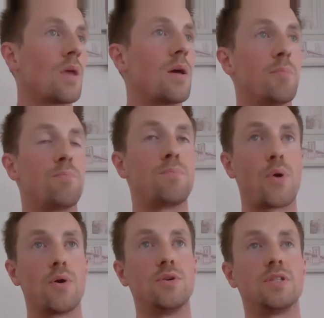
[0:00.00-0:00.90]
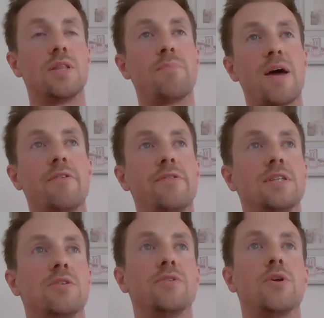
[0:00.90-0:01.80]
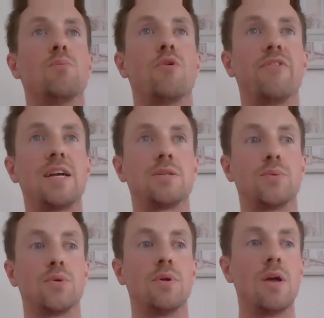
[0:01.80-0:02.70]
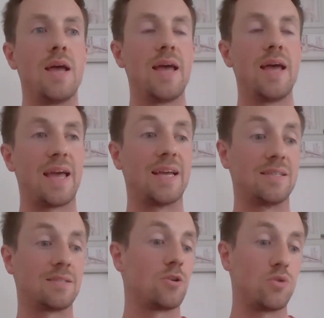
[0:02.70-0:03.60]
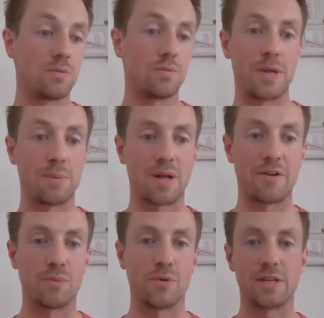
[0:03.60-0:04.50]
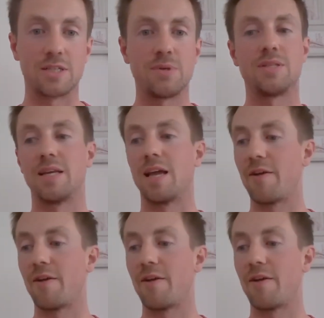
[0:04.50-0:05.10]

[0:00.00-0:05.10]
The pros and the benefits of doing more flexible is people have more flexibility.